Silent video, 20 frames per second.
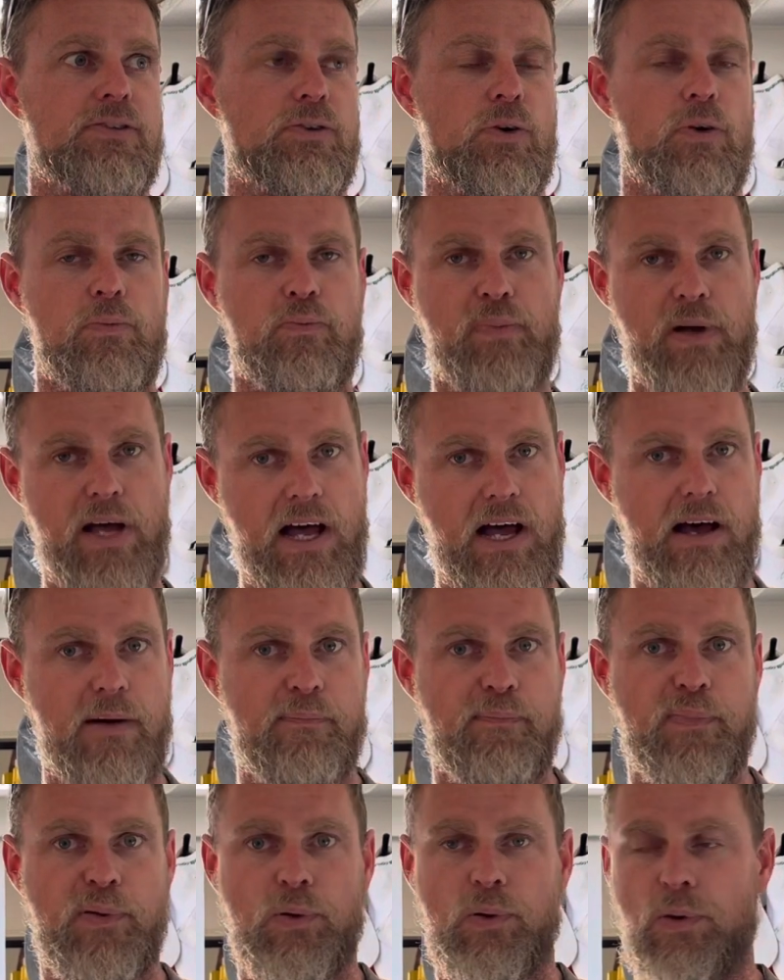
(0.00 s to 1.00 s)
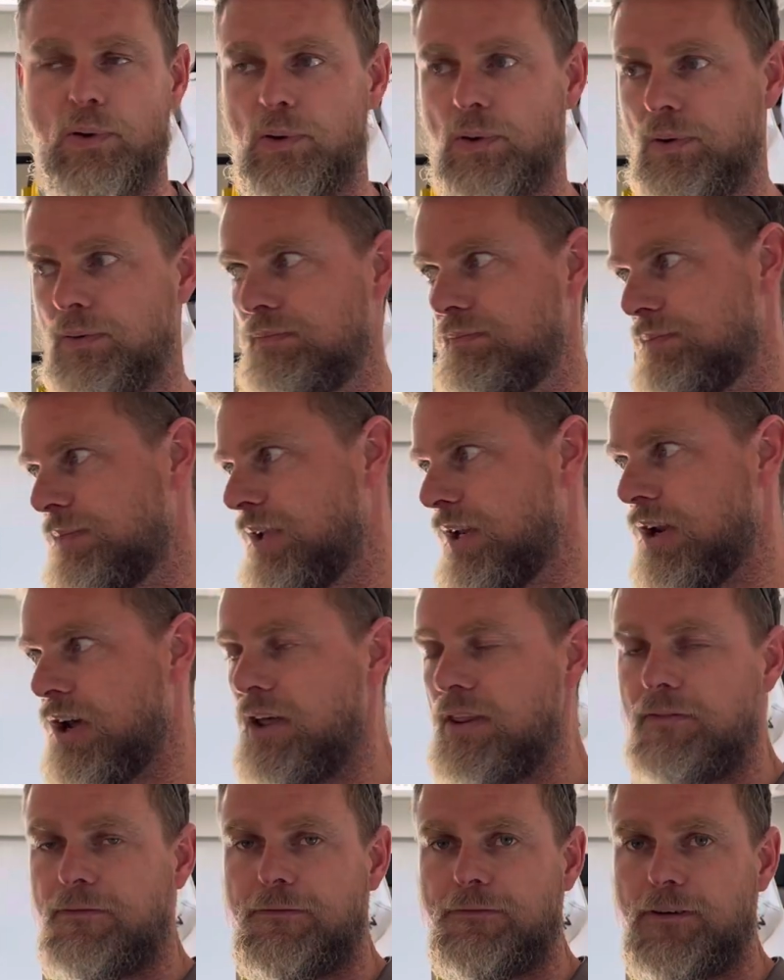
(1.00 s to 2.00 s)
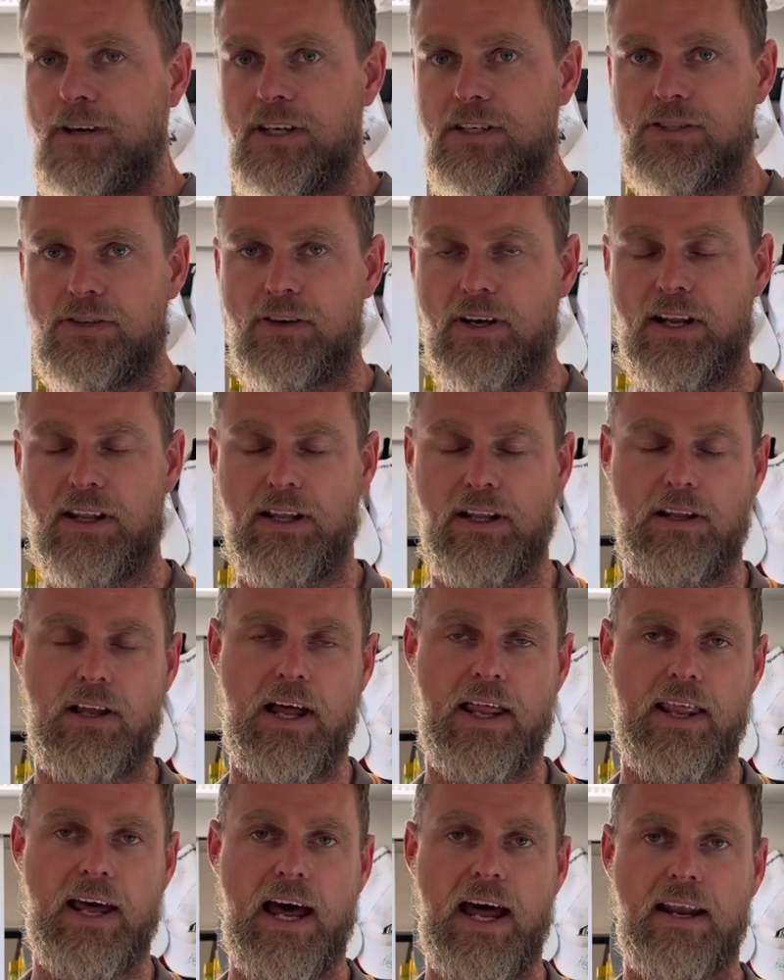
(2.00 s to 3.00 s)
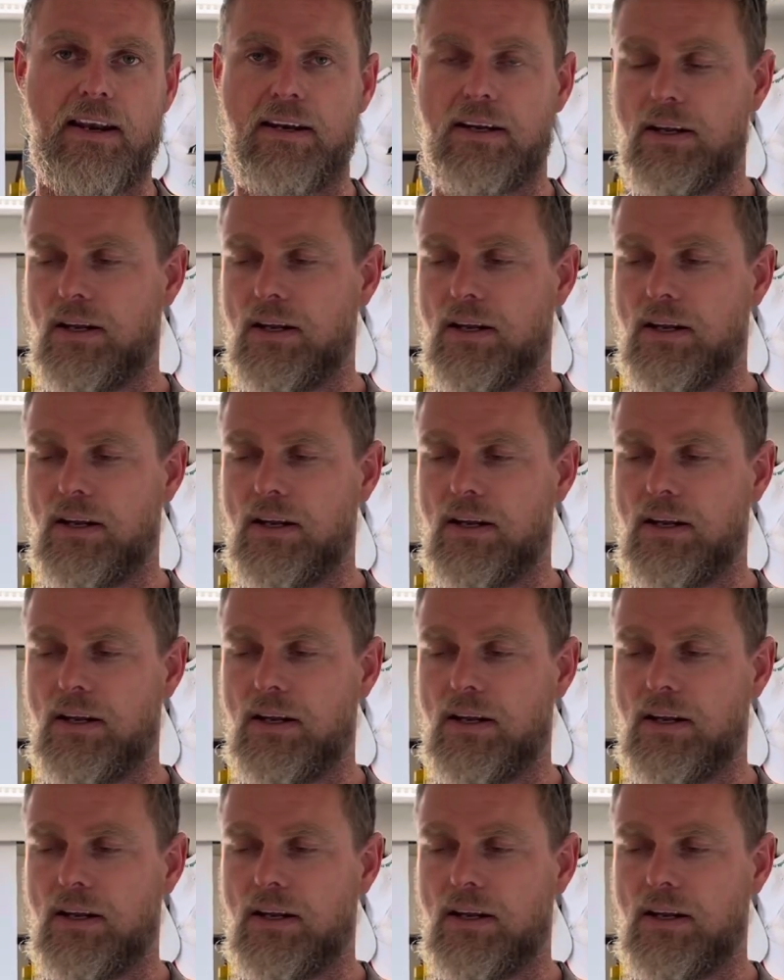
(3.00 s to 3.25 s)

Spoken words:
or pump or the fridge or anything like that